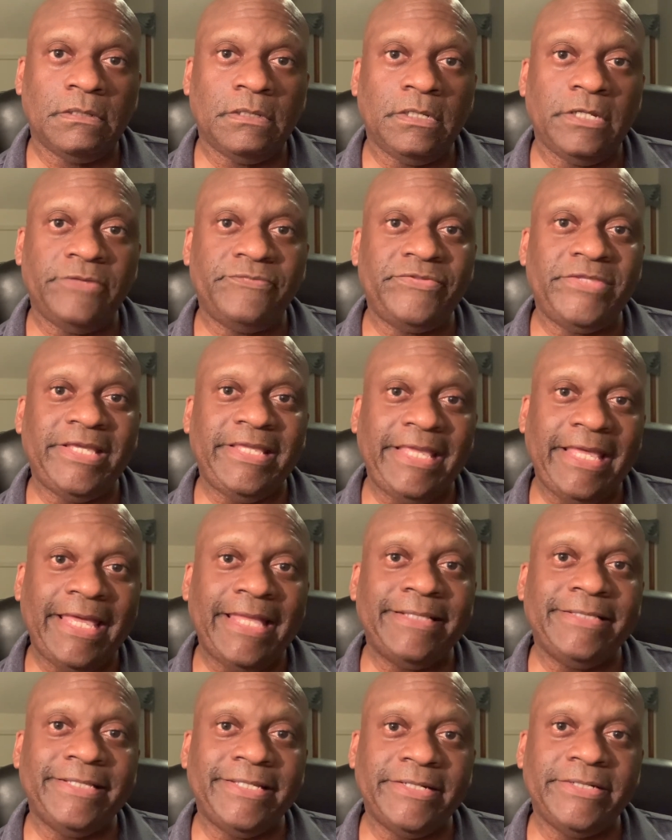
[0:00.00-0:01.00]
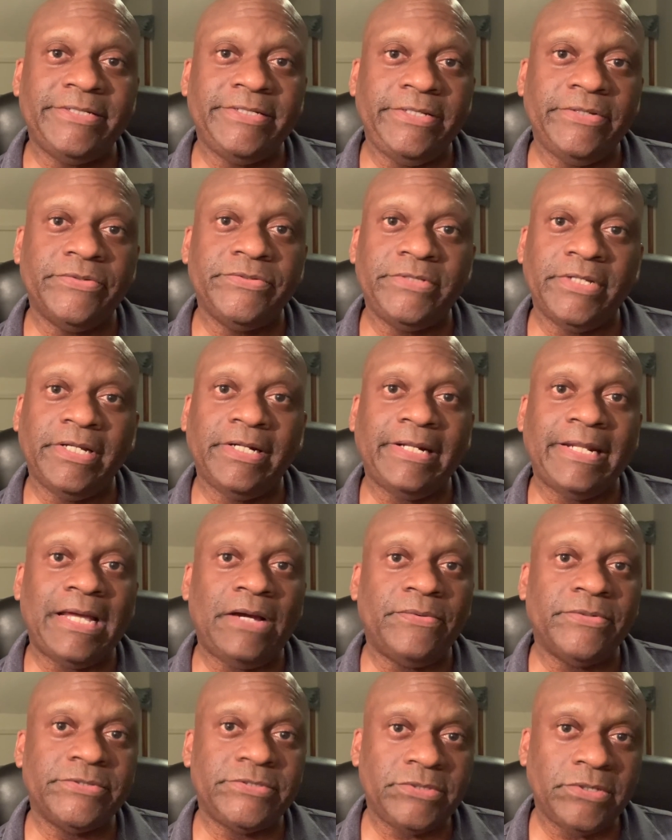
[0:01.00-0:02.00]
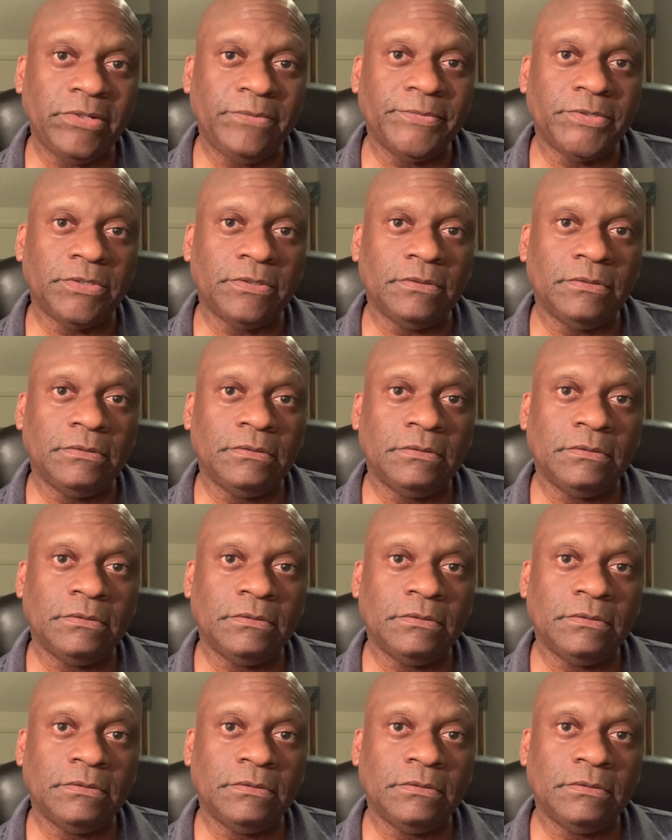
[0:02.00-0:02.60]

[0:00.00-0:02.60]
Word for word: if they can't get a deal done at Howard Terminal,